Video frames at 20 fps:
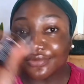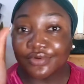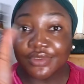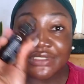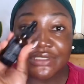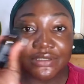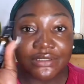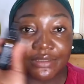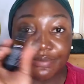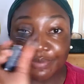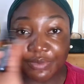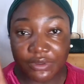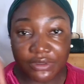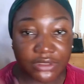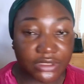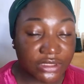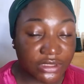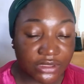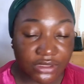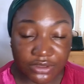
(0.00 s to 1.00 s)
skip on
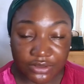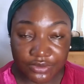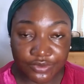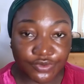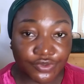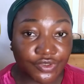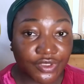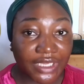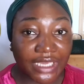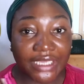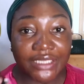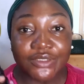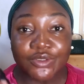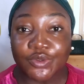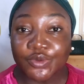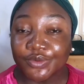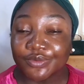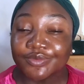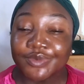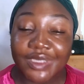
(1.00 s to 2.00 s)
this. So you guys
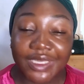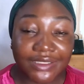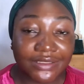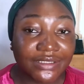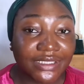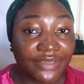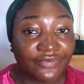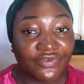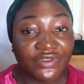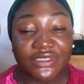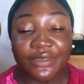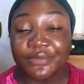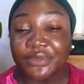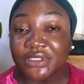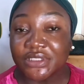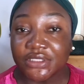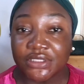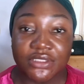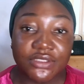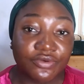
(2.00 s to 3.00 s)
get a vitamin
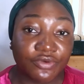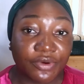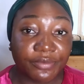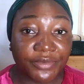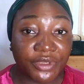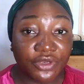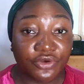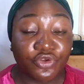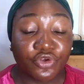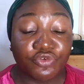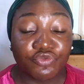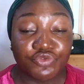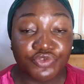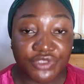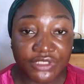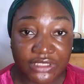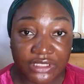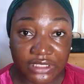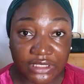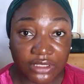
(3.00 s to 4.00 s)
C serum in your
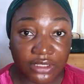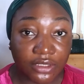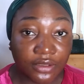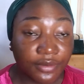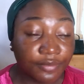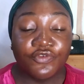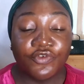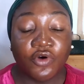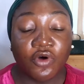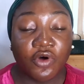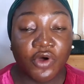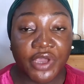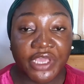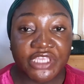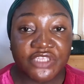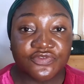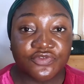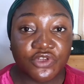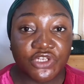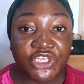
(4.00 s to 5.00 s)
routine. For
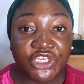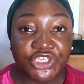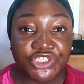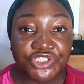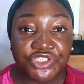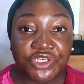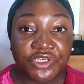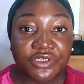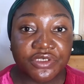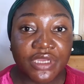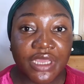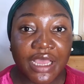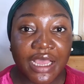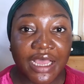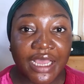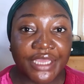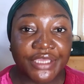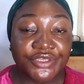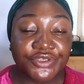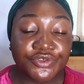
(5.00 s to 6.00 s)
exfoliation,
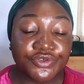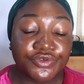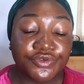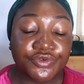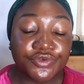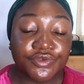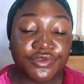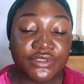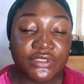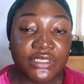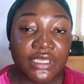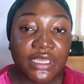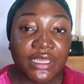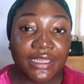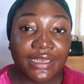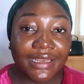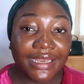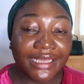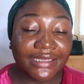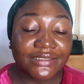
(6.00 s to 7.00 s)
I use
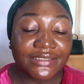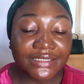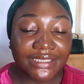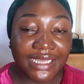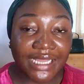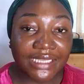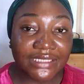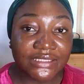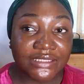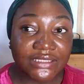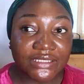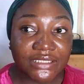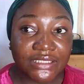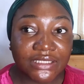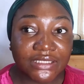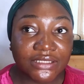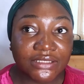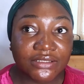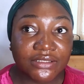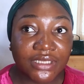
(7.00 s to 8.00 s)
lactic
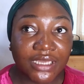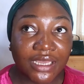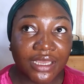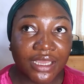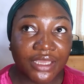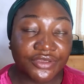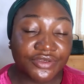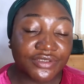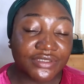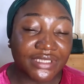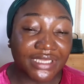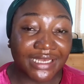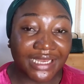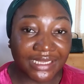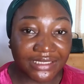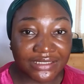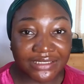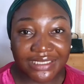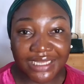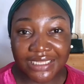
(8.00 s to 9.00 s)
acid. I use a
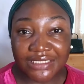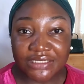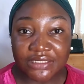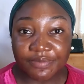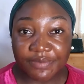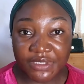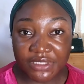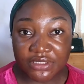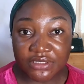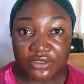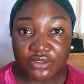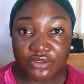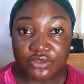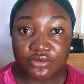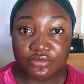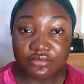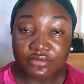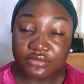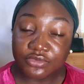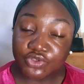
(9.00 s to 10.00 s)
lactic acid based
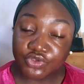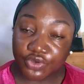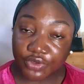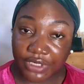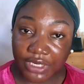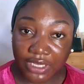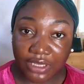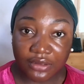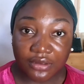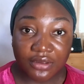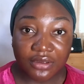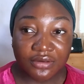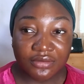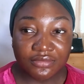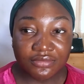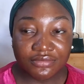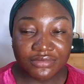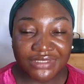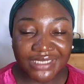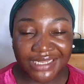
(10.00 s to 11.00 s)
toner
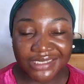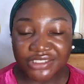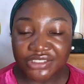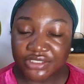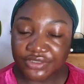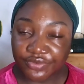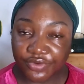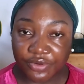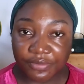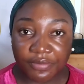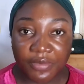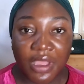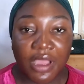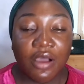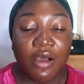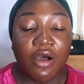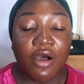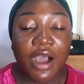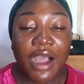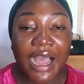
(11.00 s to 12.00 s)
slash serum,
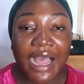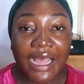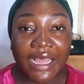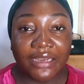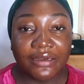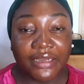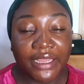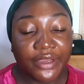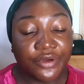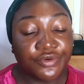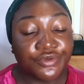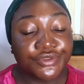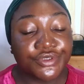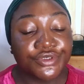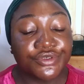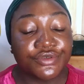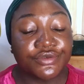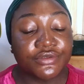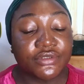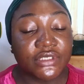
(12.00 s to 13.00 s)
and I also
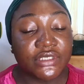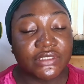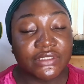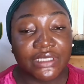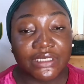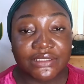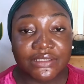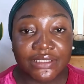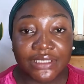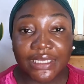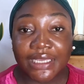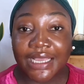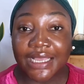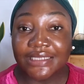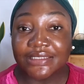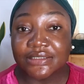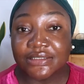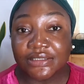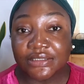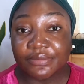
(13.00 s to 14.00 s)
use a salicylic
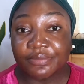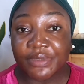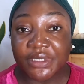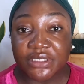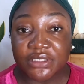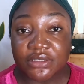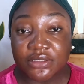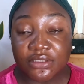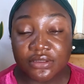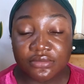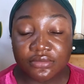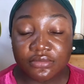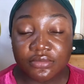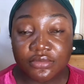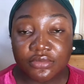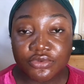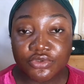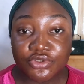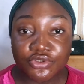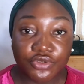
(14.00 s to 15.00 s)
acid based
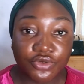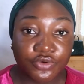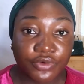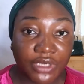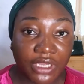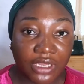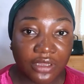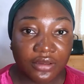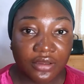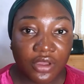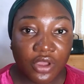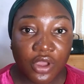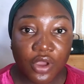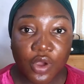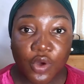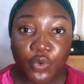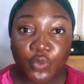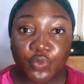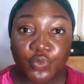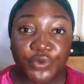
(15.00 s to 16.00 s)
toner,
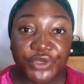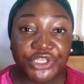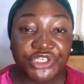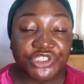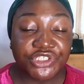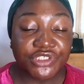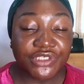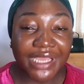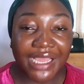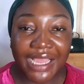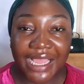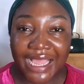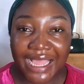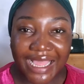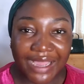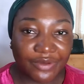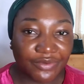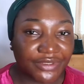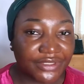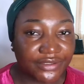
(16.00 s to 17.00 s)
which
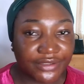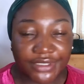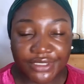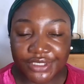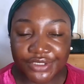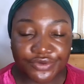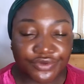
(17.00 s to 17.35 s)
didn't